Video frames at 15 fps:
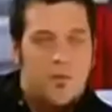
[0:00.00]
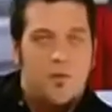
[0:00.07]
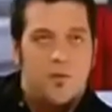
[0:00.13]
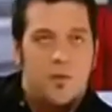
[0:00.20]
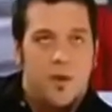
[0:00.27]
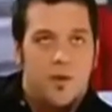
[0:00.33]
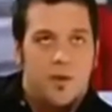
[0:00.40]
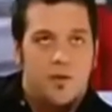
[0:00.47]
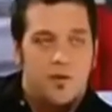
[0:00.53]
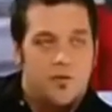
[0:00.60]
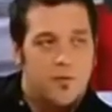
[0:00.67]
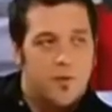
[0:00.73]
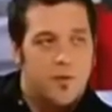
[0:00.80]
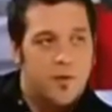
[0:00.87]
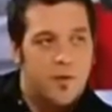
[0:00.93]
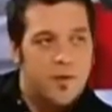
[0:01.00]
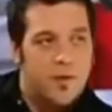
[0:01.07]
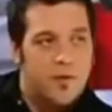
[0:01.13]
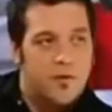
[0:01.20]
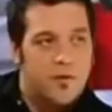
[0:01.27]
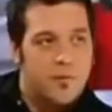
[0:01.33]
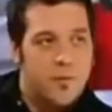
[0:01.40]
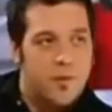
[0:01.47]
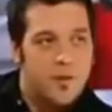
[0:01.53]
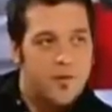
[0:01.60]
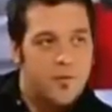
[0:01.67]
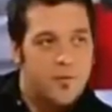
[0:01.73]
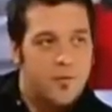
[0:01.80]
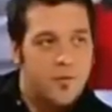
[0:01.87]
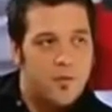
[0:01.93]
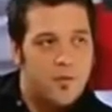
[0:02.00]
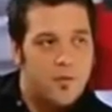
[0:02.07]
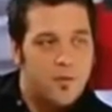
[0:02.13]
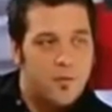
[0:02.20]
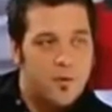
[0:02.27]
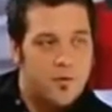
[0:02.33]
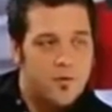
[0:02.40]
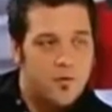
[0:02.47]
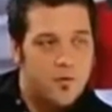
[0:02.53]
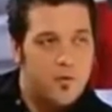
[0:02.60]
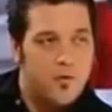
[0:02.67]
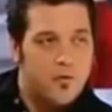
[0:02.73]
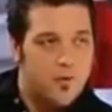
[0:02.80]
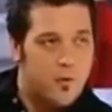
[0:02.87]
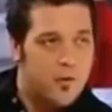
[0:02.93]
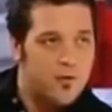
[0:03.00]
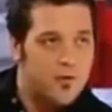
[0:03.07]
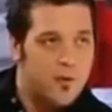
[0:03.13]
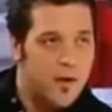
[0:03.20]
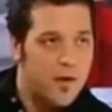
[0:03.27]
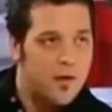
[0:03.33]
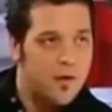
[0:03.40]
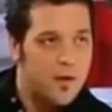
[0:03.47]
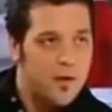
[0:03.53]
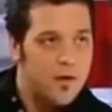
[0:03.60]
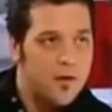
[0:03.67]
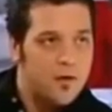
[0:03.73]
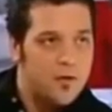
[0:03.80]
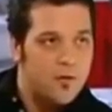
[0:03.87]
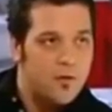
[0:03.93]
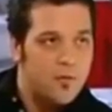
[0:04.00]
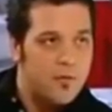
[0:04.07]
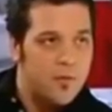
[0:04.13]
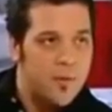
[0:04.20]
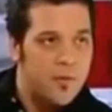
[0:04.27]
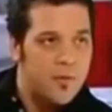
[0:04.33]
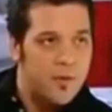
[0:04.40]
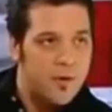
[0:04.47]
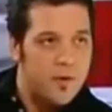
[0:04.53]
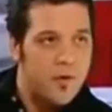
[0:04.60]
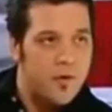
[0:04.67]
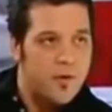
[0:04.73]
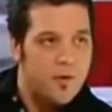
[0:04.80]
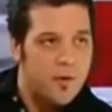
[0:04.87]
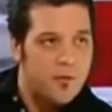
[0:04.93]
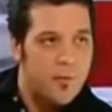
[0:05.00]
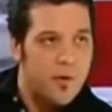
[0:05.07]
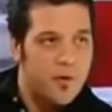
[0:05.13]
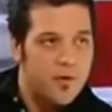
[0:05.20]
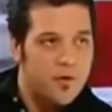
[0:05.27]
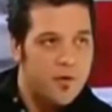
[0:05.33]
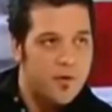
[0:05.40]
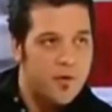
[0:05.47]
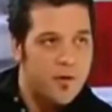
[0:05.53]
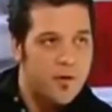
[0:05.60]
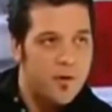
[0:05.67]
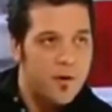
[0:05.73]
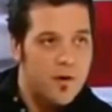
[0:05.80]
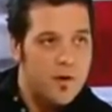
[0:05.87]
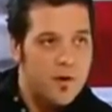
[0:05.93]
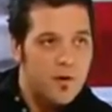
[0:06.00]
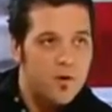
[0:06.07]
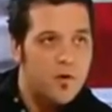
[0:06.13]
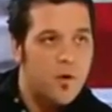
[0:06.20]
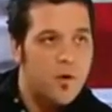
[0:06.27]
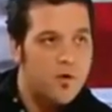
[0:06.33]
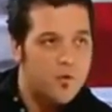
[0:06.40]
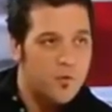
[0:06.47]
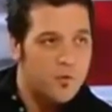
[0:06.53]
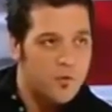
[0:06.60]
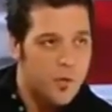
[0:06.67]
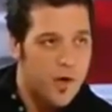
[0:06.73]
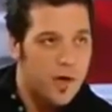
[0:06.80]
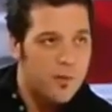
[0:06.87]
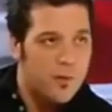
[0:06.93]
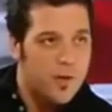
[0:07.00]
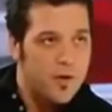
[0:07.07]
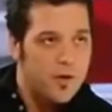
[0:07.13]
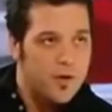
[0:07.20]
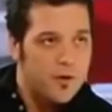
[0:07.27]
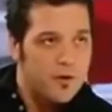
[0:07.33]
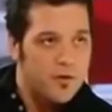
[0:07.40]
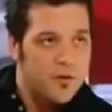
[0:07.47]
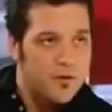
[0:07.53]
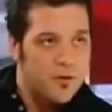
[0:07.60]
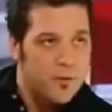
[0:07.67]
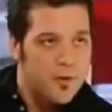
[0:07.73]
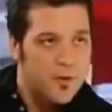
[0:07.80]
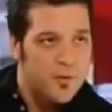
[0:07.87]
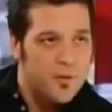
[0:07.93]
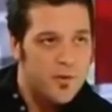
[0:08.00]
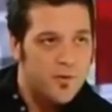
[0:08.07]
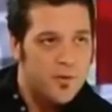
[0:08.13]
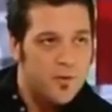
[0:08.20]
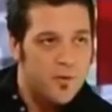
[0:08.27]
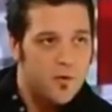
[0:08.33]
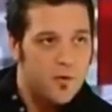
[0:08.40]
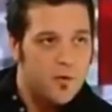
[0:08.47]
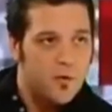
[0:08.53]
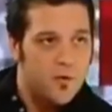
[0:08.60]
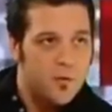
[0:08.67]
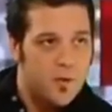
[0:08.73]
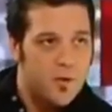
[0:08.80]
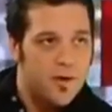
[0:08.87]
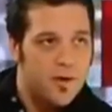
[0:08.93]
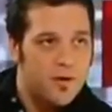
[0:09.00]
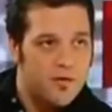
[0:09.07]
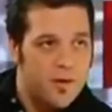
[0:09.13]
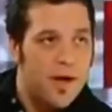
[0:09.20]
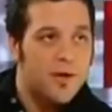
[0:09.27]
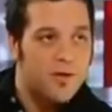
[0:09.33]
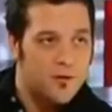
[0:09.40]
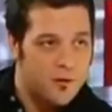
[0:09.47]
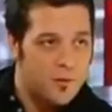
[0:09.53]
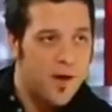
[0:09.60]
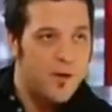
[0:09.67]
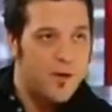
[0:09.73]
I wonder if you walk down the street, though, because, because your books are so influential now to a group of people that there are enough parents out there who don't subscribe to what you believe in who, are, who really are challenged